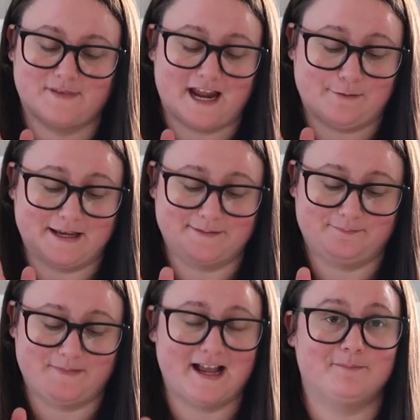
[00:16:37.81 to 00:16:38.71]
Anyways,
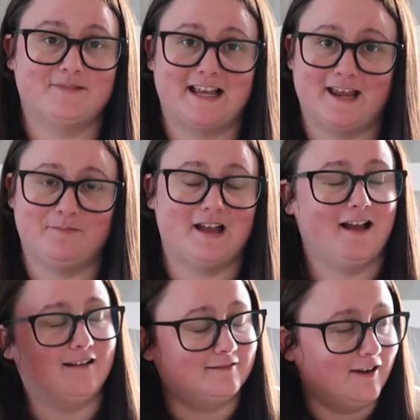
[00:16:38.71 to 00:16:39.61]
I'm saying,
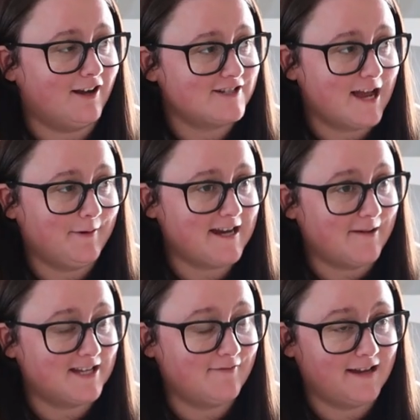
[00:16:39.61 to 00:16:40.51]
oh gosh, how many
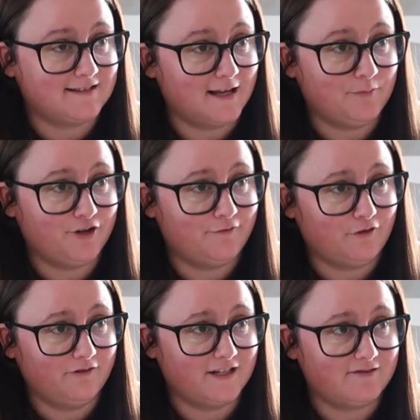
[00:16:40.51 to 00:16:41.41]
times have I said
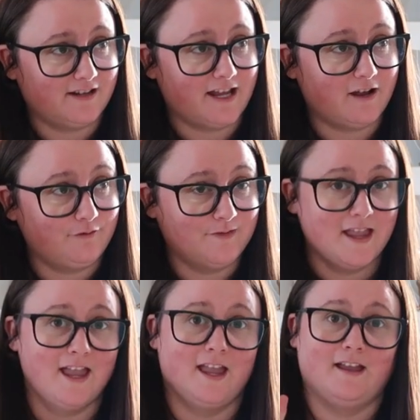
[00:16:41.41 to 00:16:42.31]
beautiful in this video?
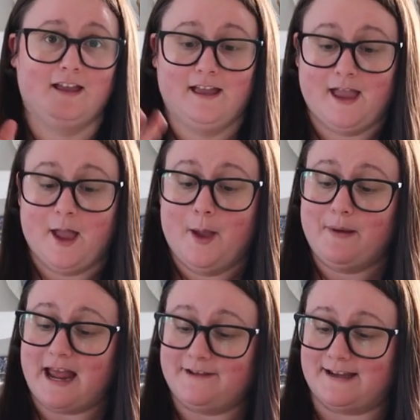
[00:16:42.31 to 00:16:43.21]

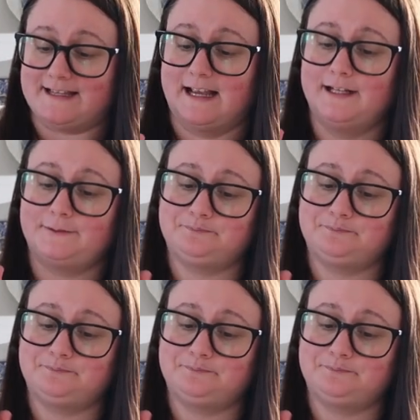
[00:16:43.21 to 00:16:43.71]
But anyways,